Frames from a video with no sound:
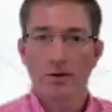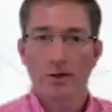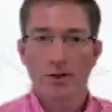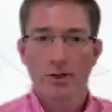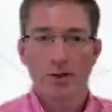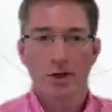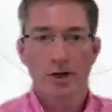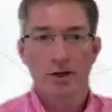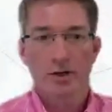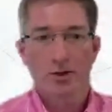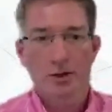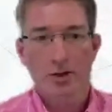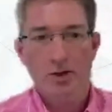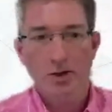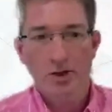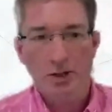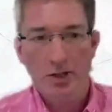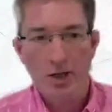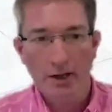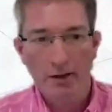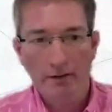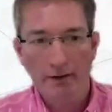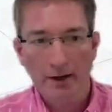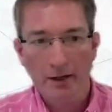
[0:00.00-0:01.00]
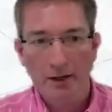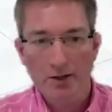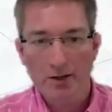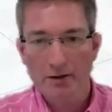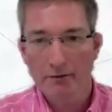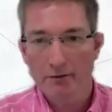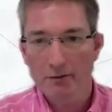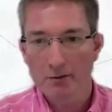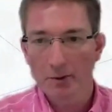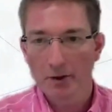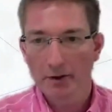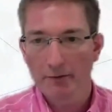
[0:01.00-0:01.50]
Rich. So it's just to say thanks
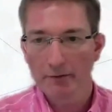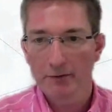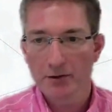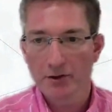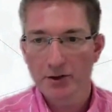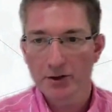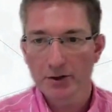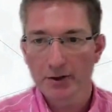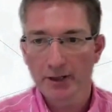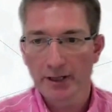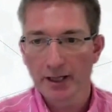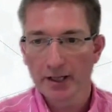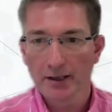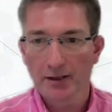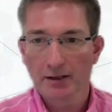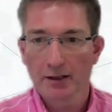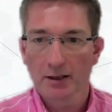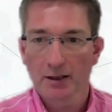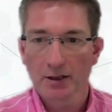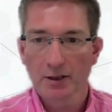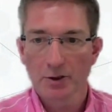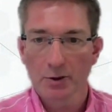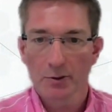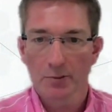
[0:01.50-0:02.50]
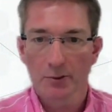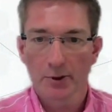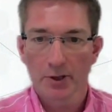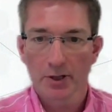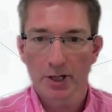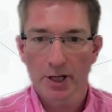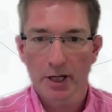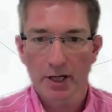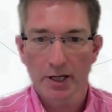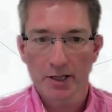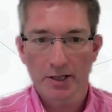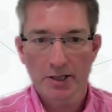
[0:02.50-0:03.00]
everybody for joining. Do
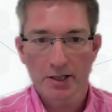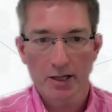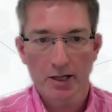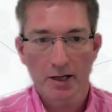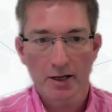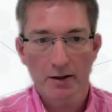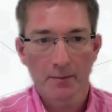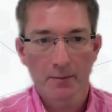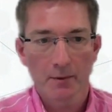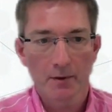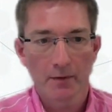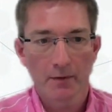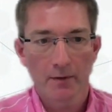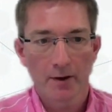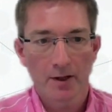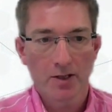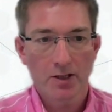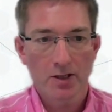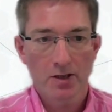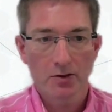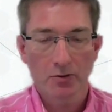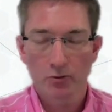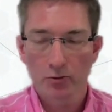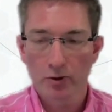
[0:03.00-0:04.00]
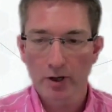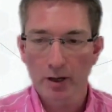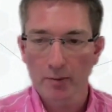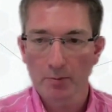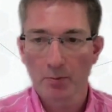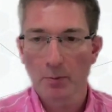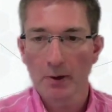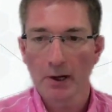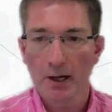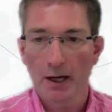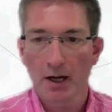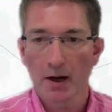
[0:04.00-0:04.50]
appreciate your time. This is a really
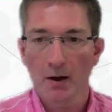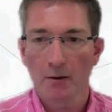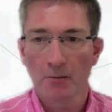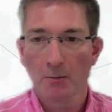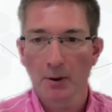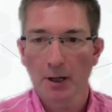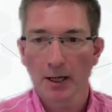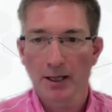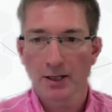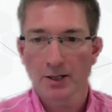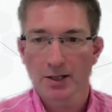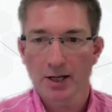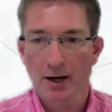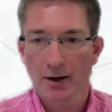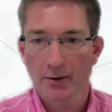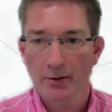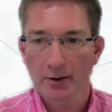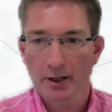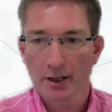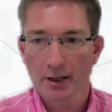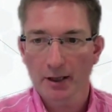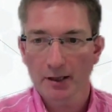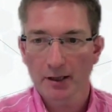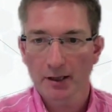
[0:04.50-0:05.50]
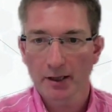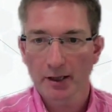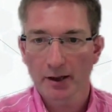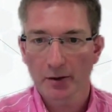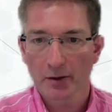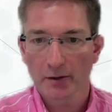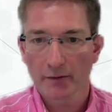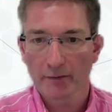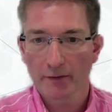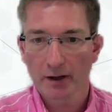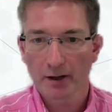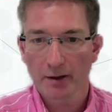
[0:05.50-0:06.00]
big, complex area,
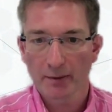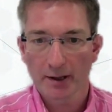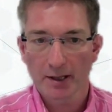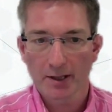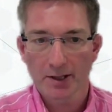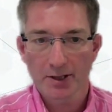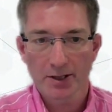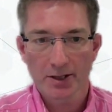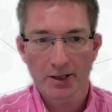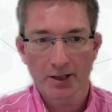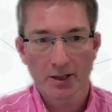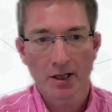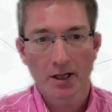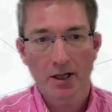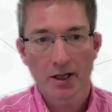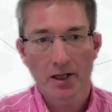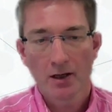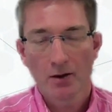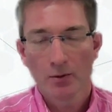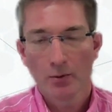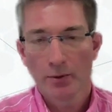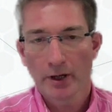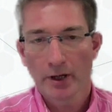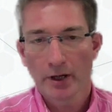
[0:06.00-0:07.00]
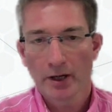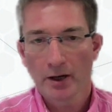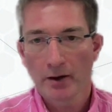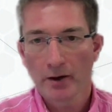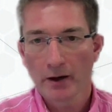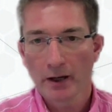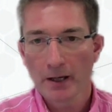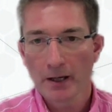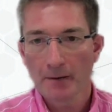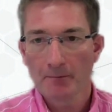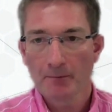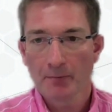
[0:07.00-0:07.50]
clinical evaluation. We can
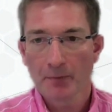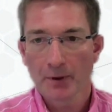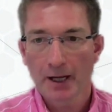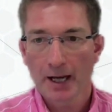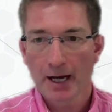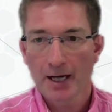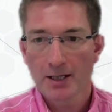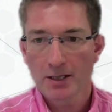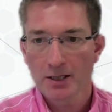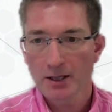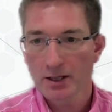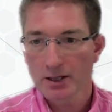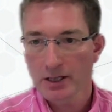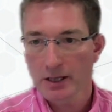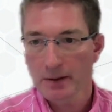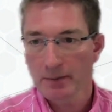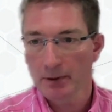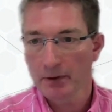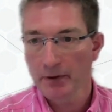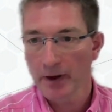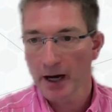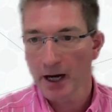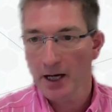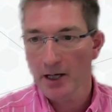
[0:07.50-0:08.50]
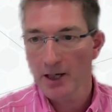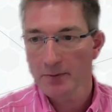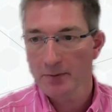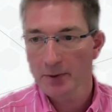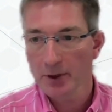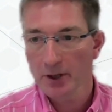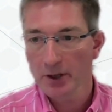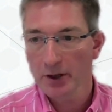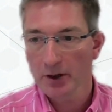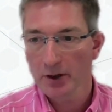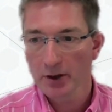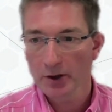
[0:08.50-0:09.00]
only get to the tip of the
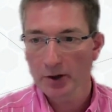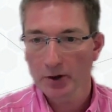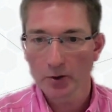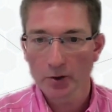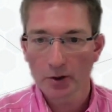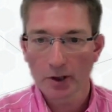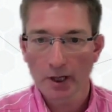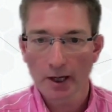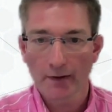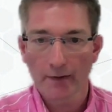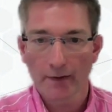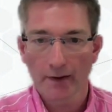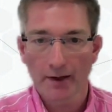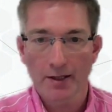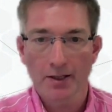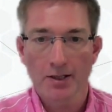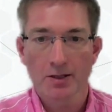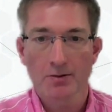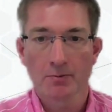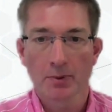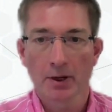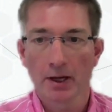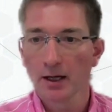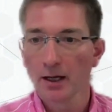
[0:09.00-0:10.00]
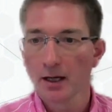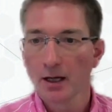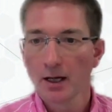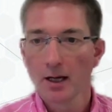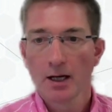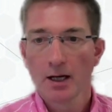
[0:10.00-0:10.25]
iceberg on a call like this, but